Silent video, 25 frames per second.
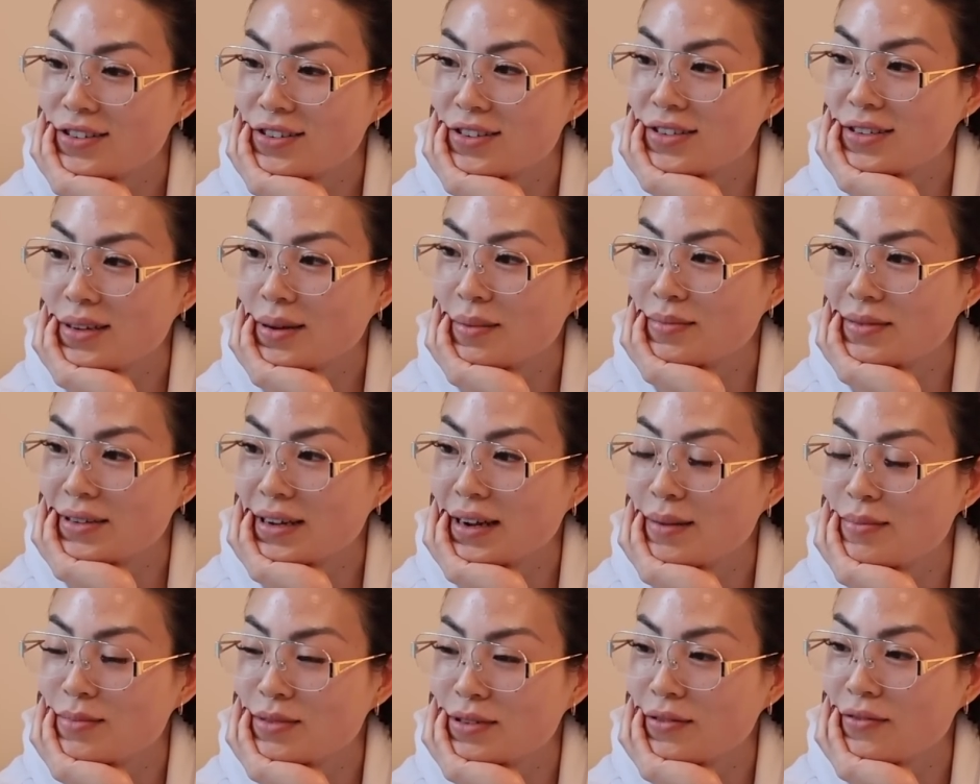So
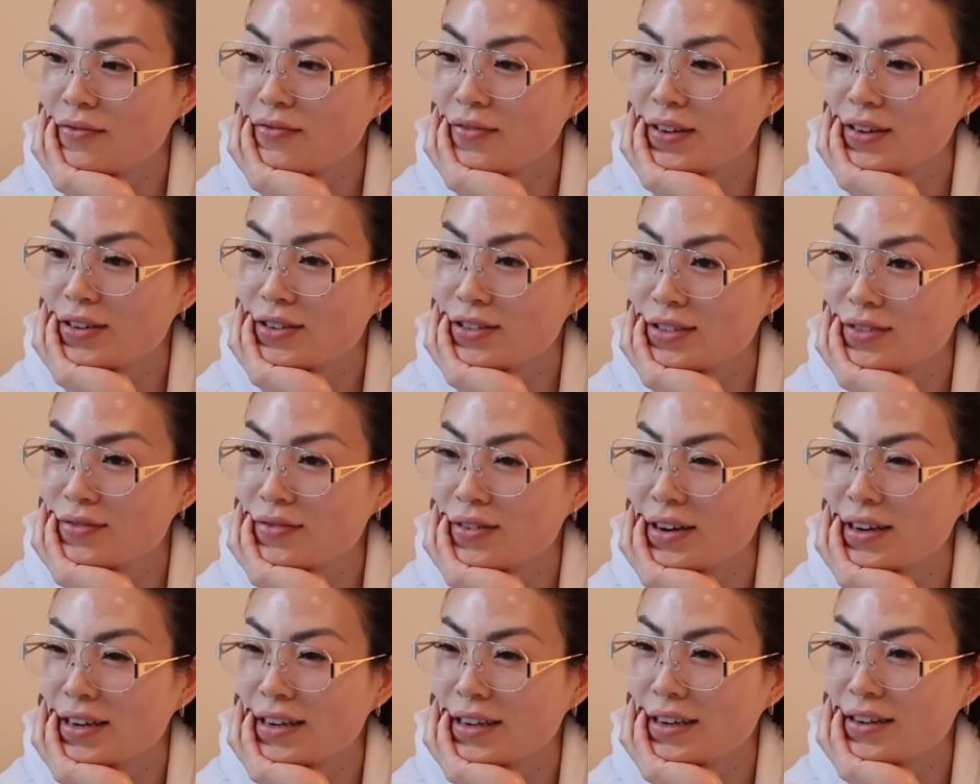sometimes it feels
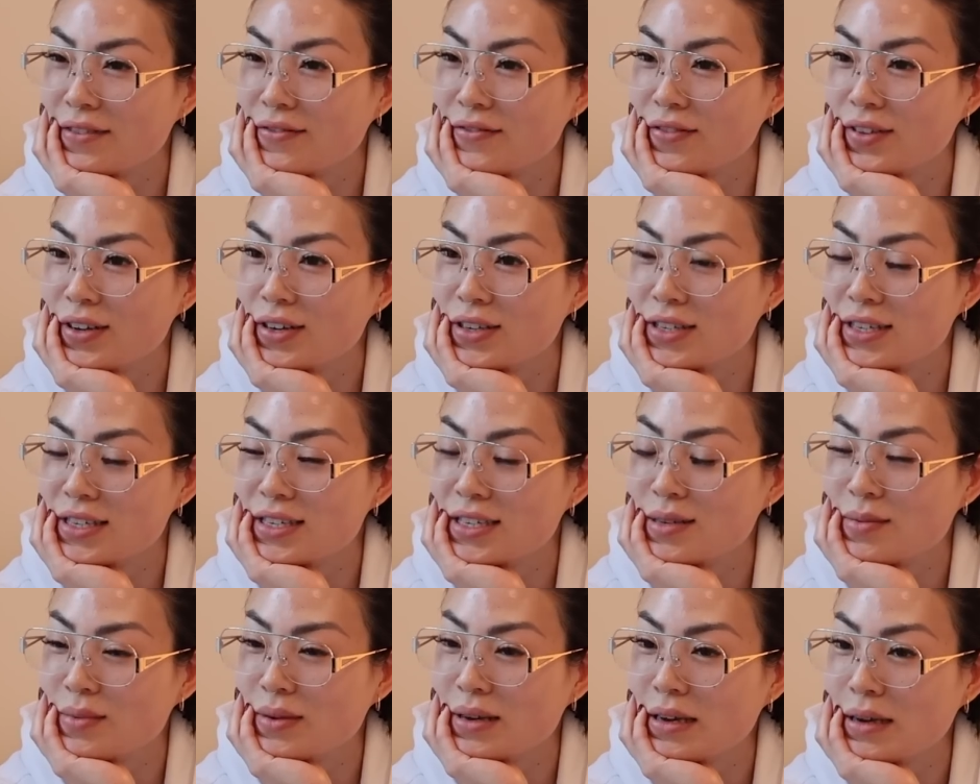very confusing
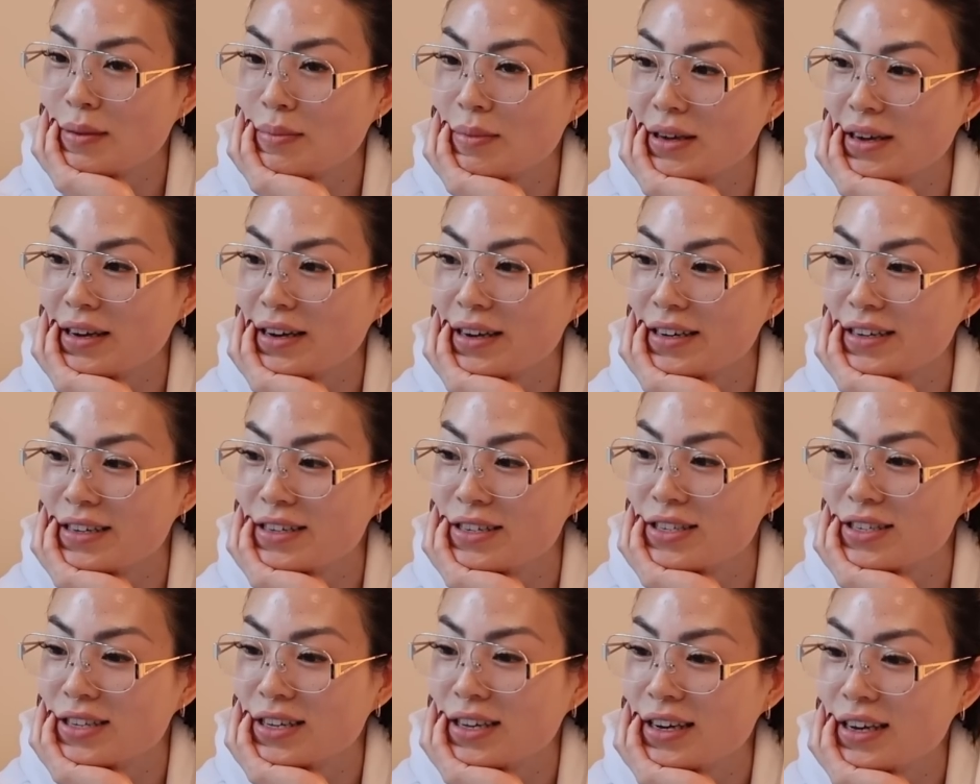to me
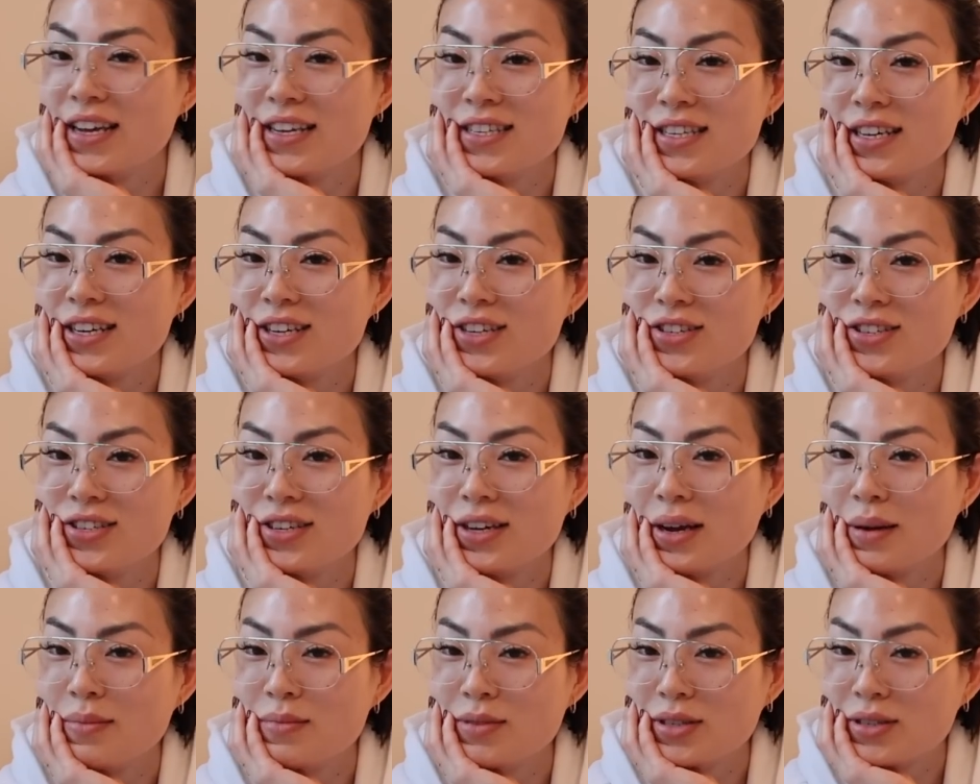because things that used
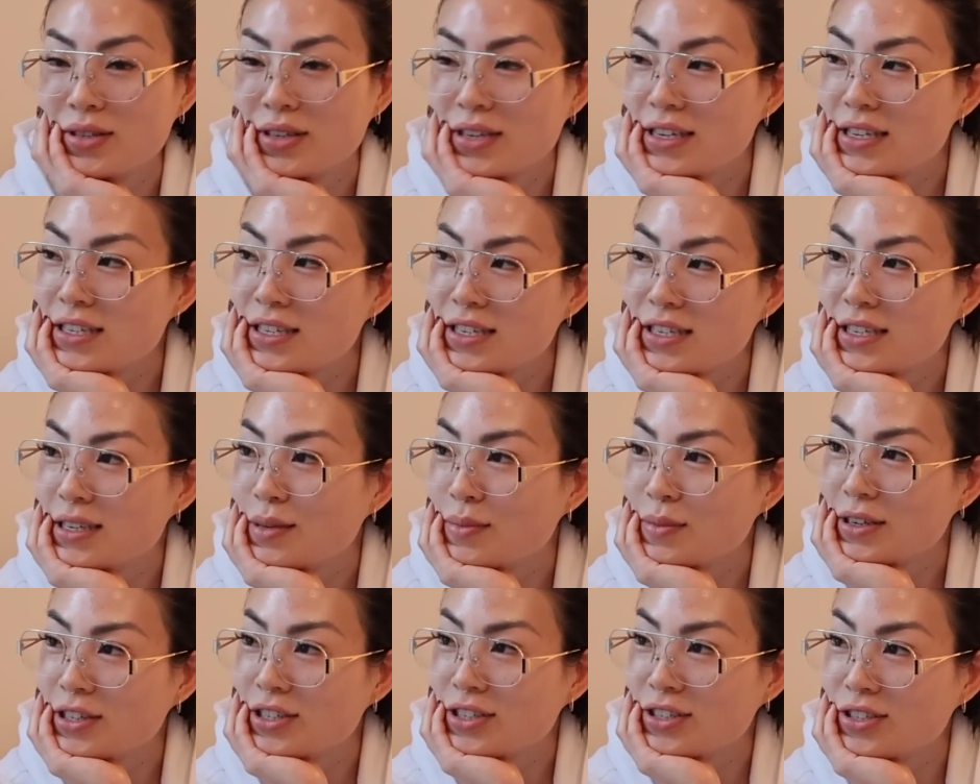to come so easily
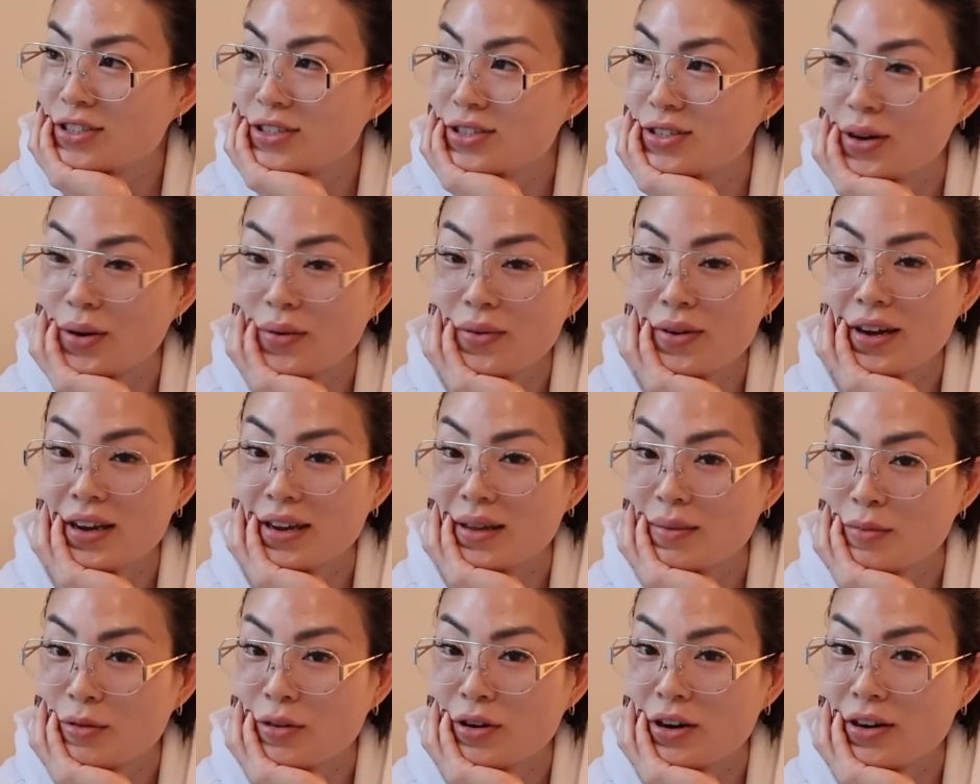to me just don't
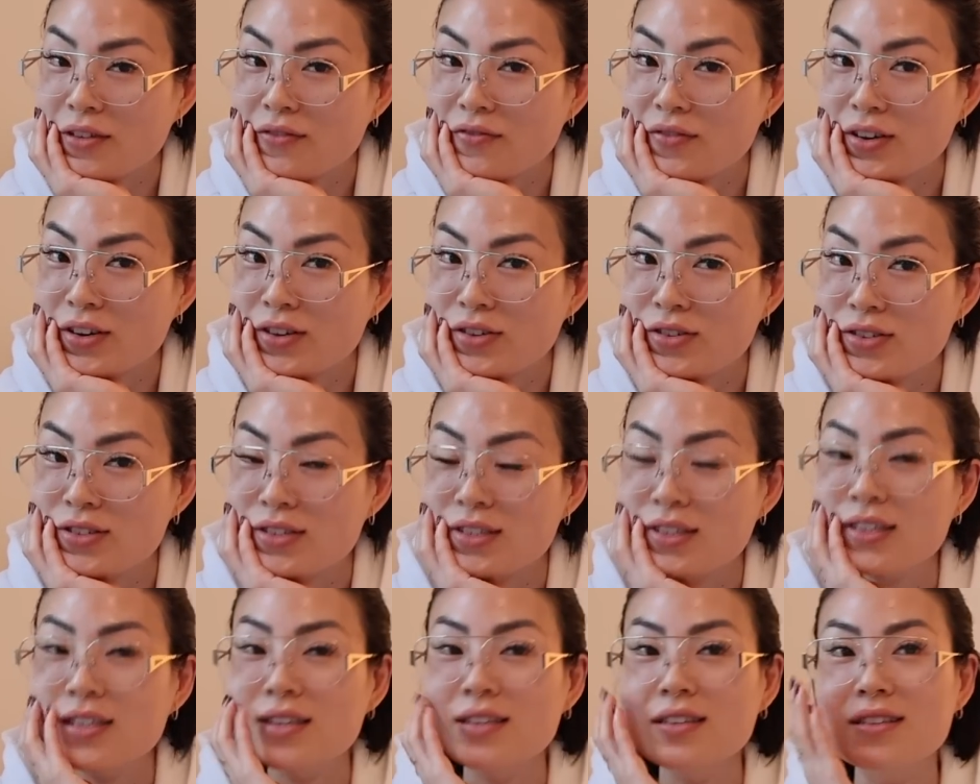anymore. It
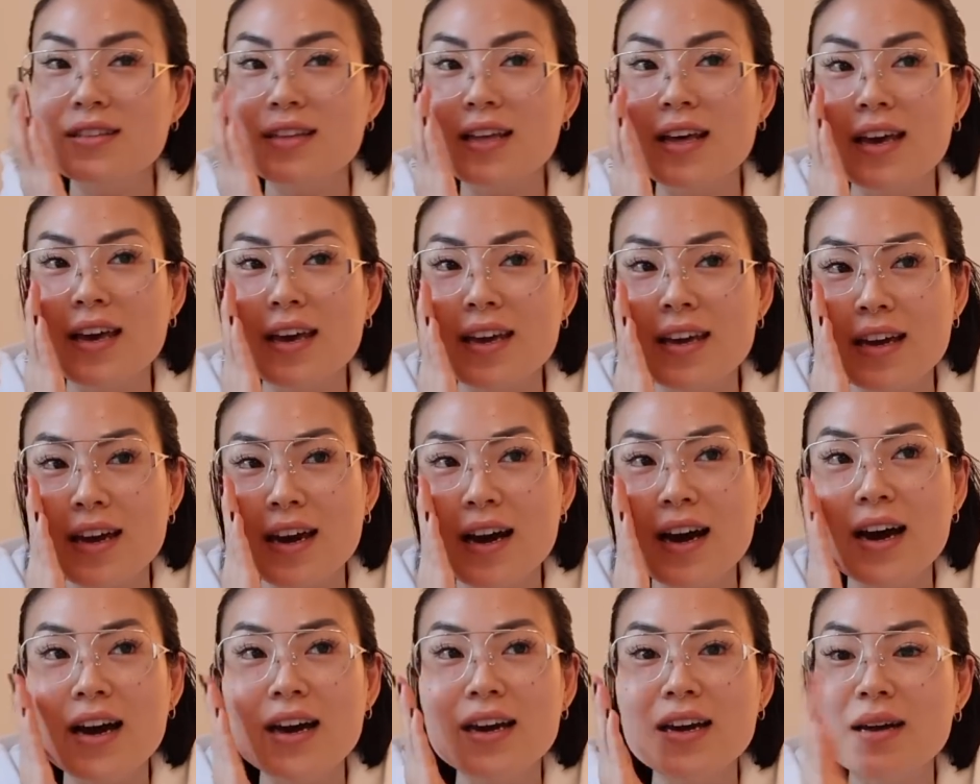feels like
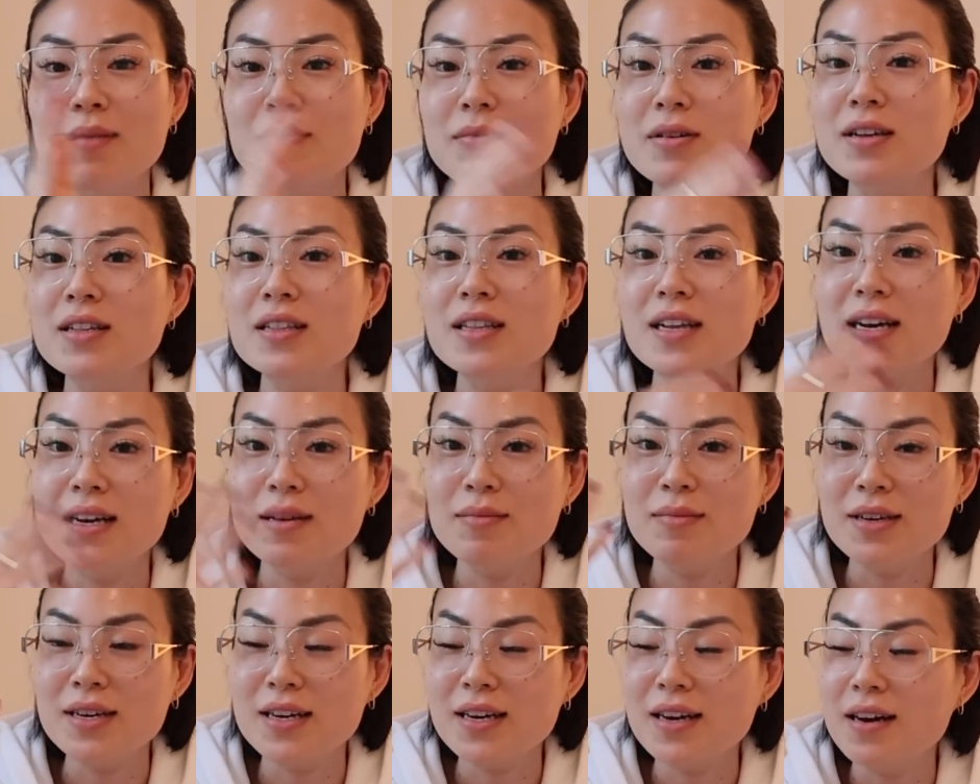I am
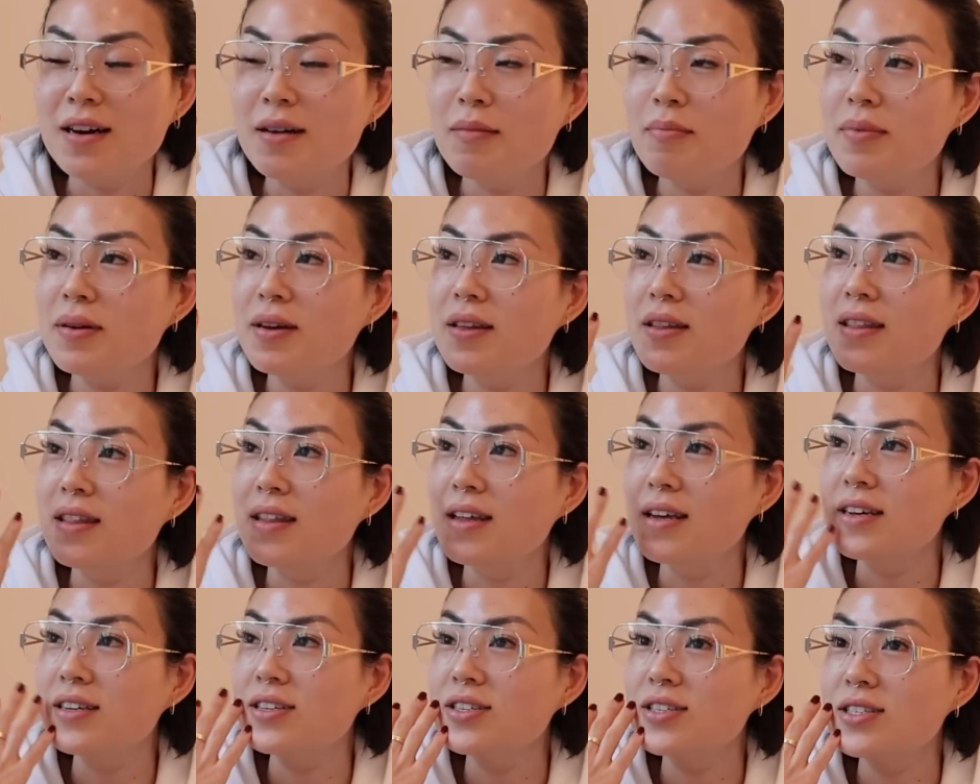climbing up
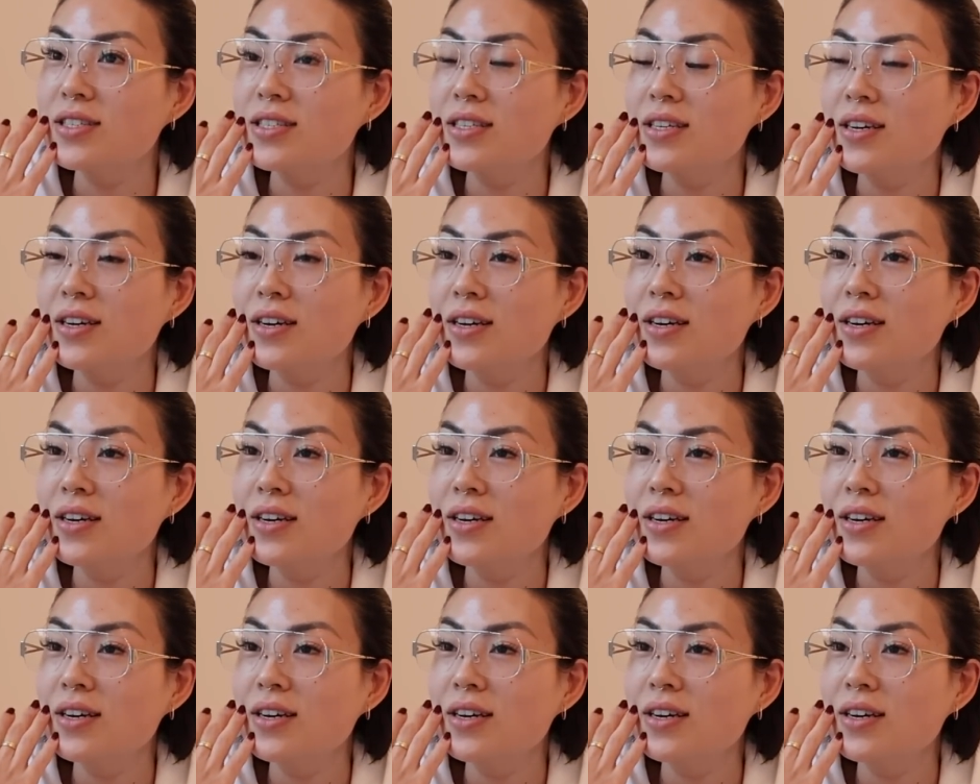this